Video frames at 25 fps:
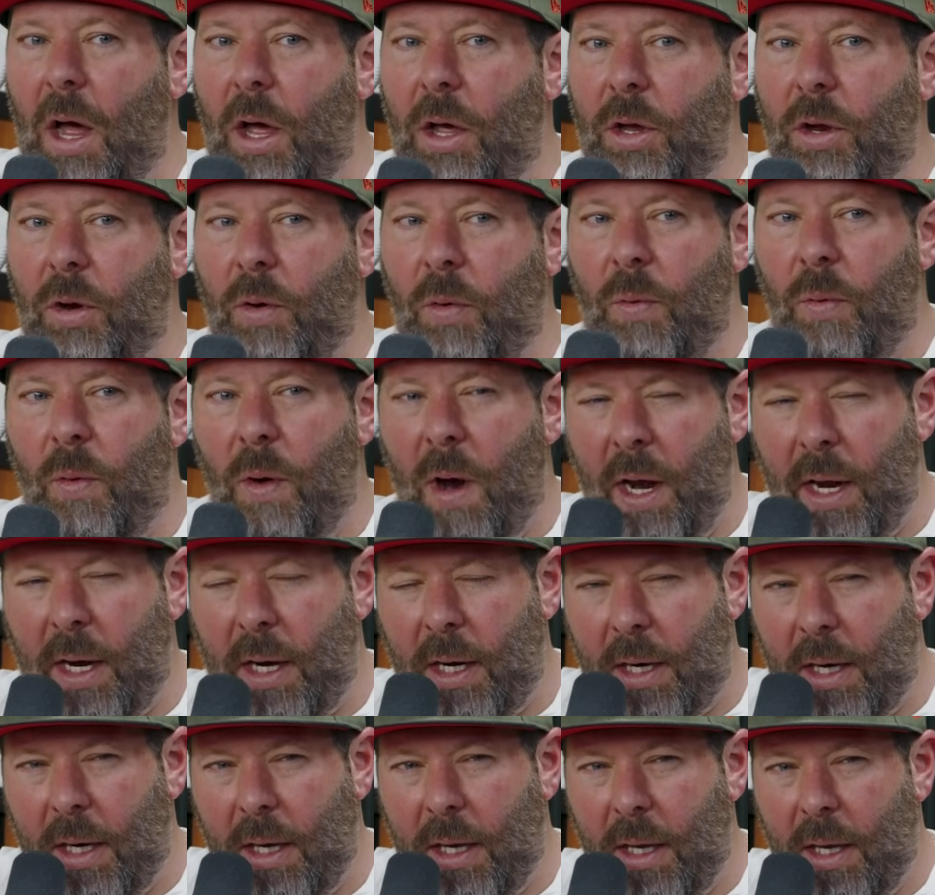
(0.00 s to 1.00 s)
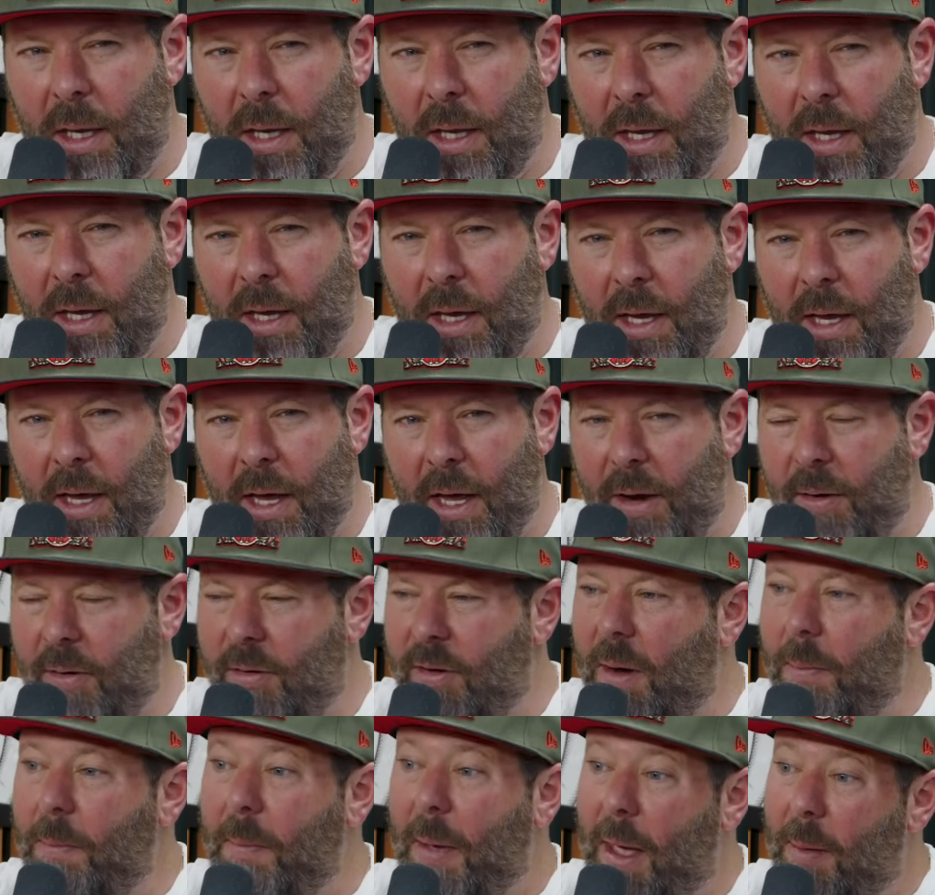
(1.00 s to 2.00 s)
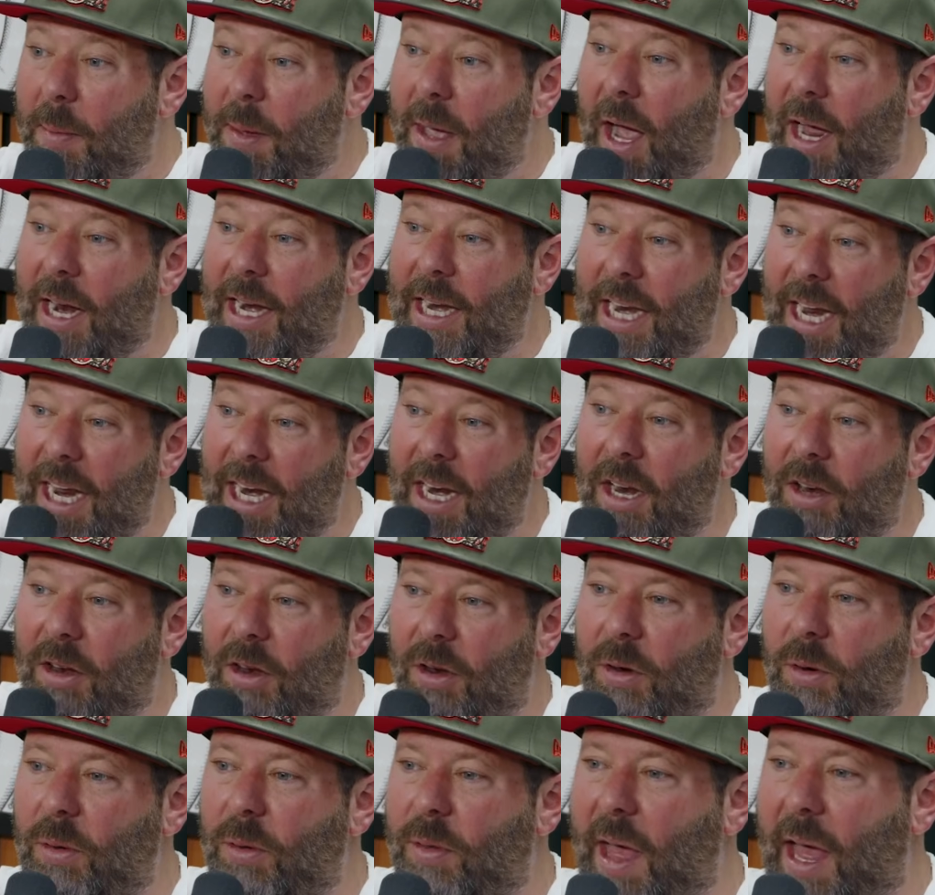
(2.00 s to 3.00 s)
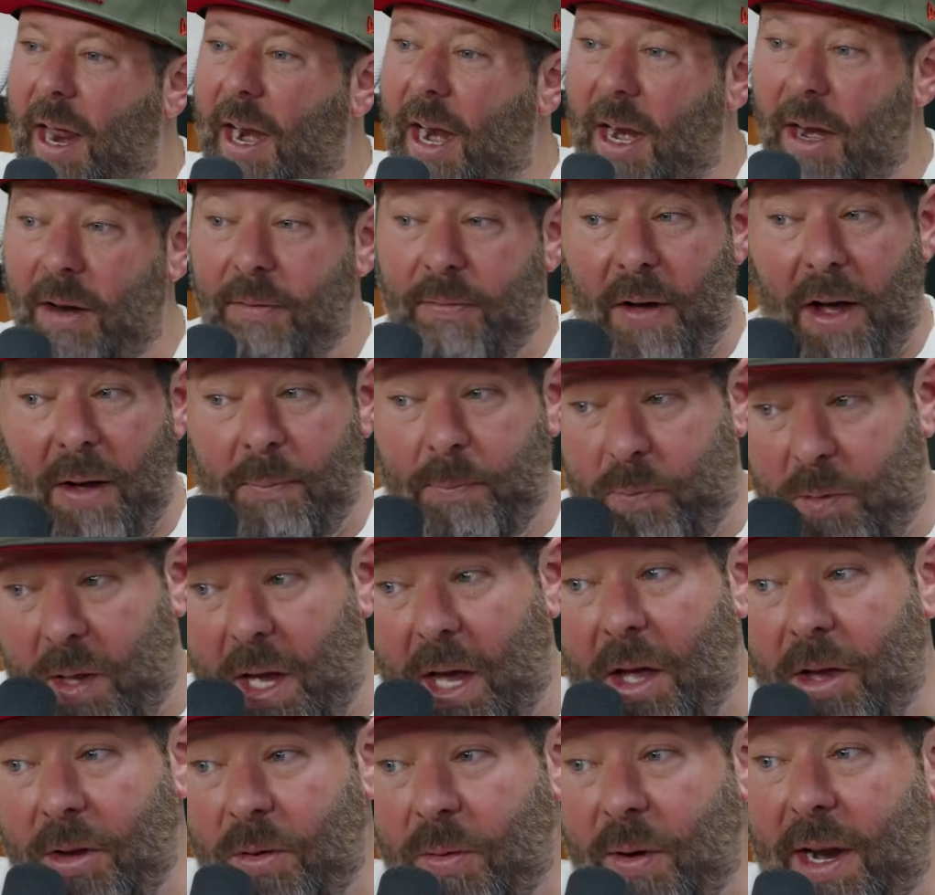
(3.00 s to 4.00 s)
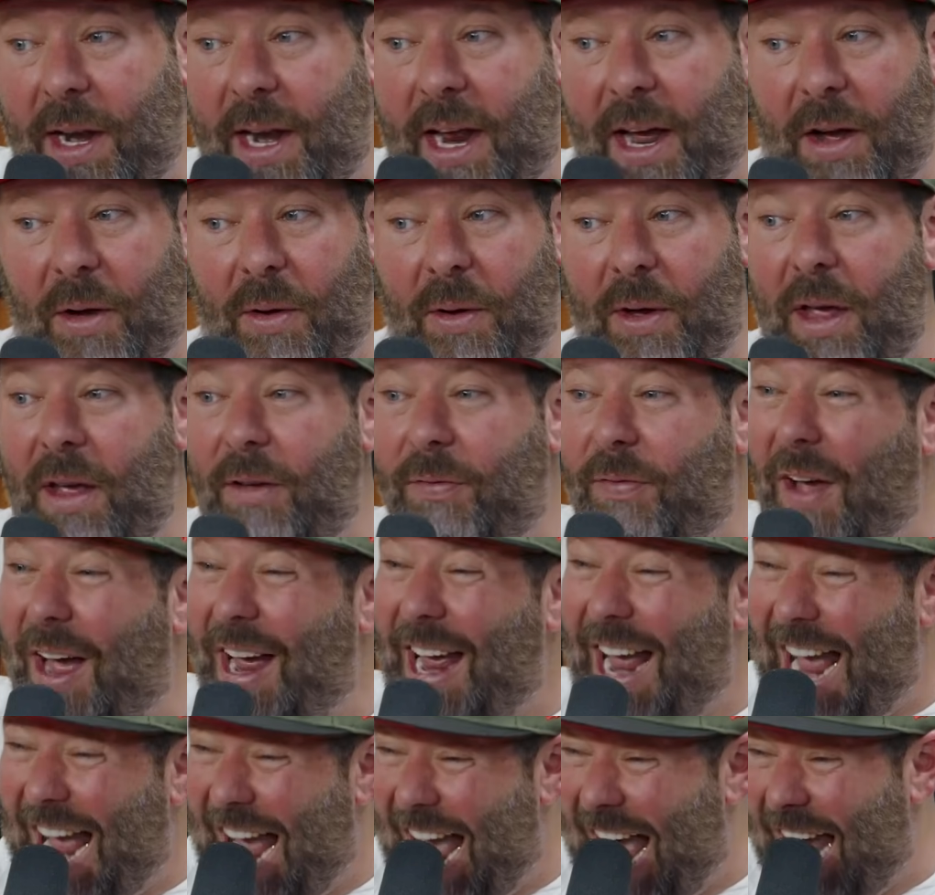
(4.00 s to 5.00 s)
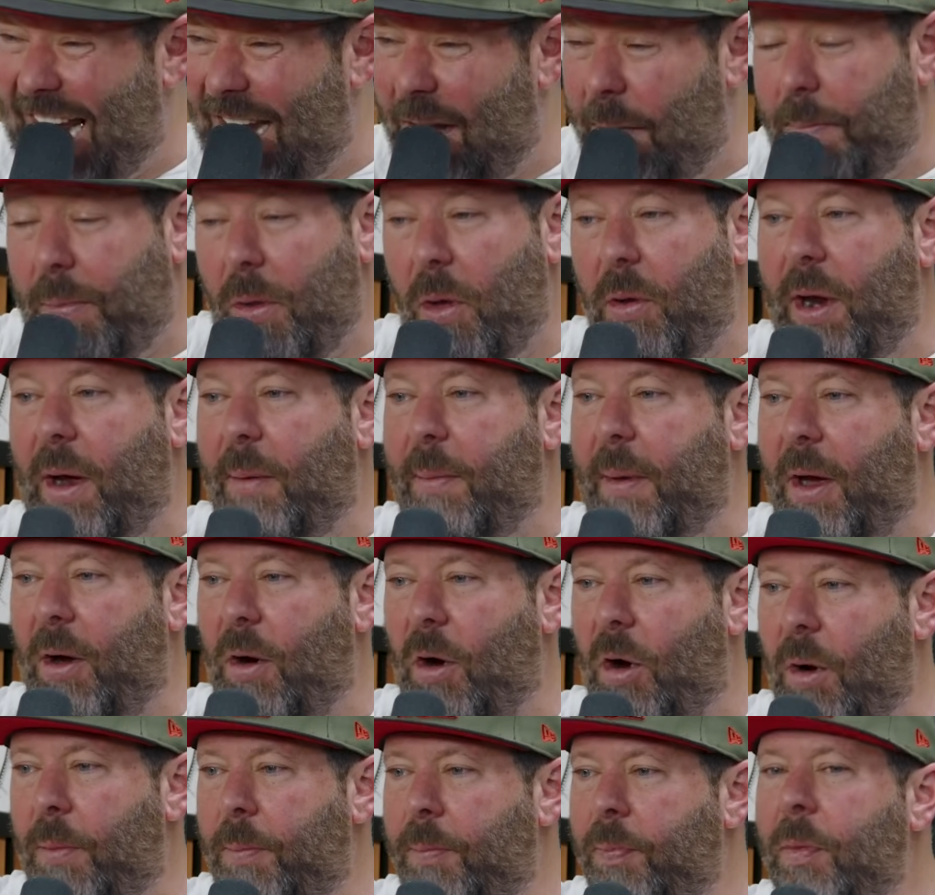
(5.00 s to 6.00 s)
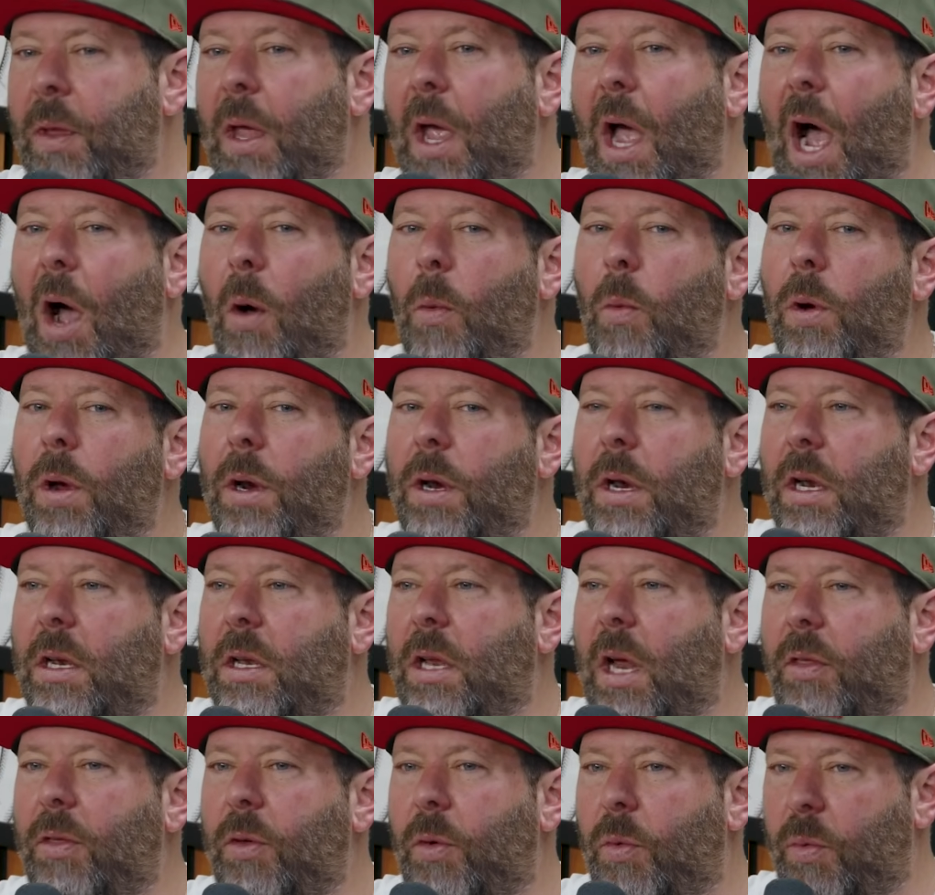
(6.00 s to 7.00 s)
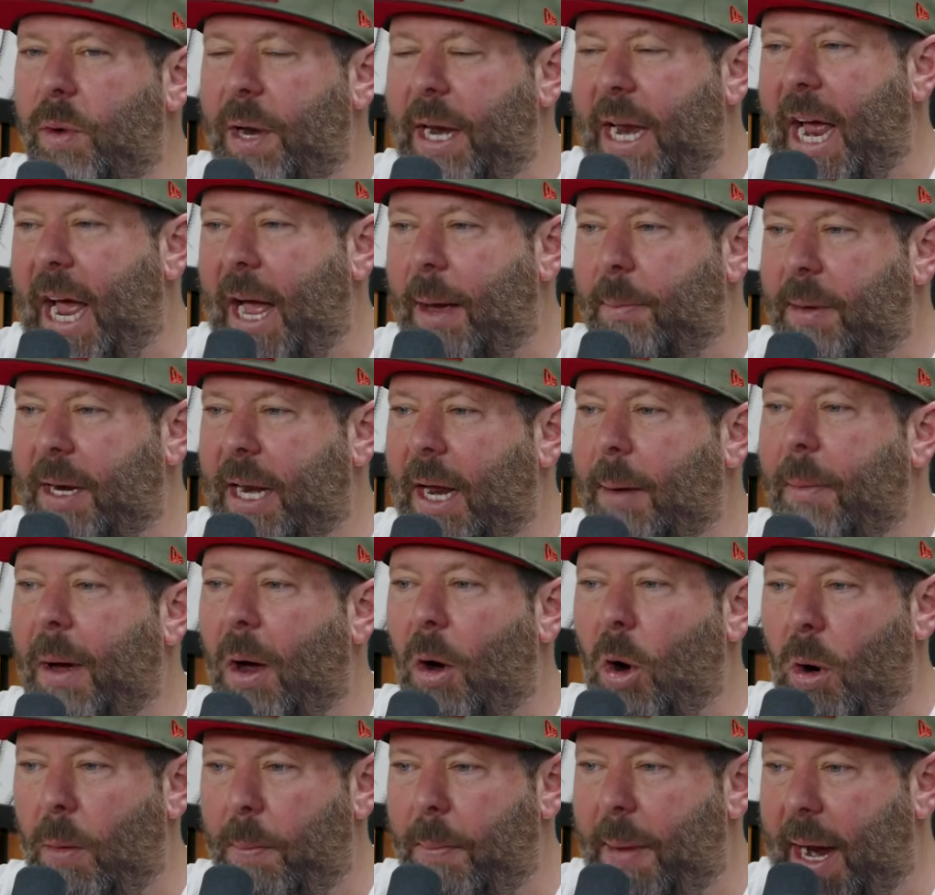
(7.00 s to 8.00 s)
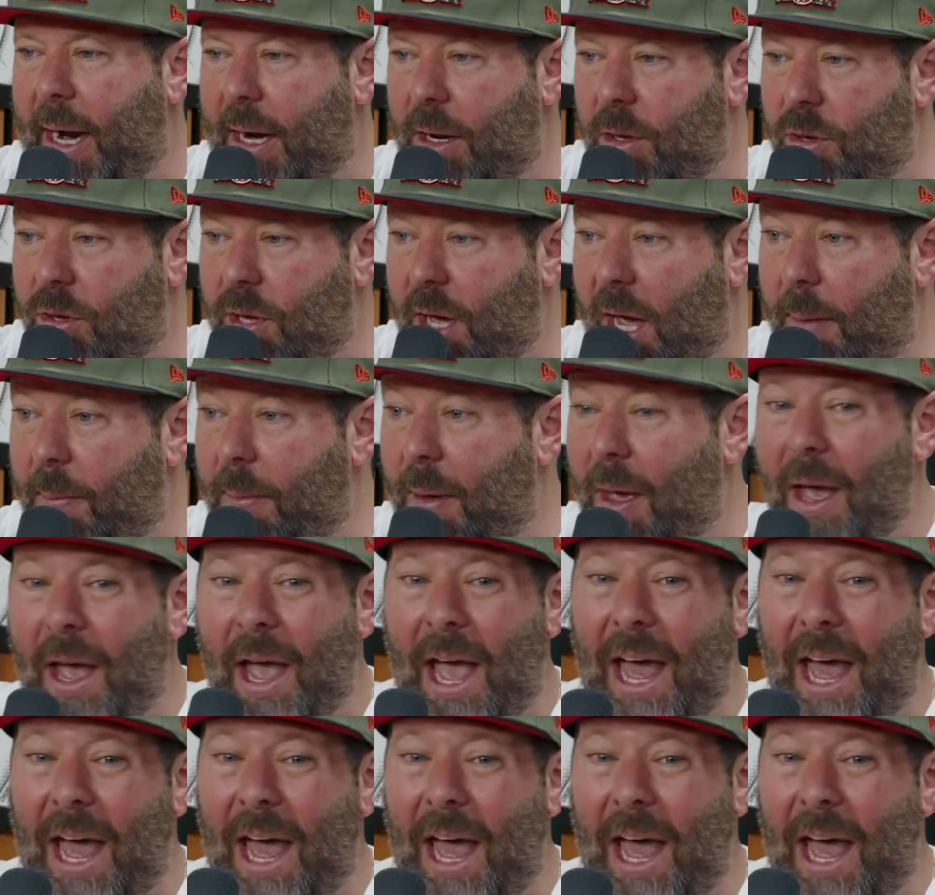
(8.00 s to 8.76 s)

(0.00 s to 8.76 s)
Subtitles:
you're right. And I was like, maybe I needed to do that. And if I'm telling you right now, if I hadn't blown out my arm, I wouldn't have done the rehab to get my arm back in shape.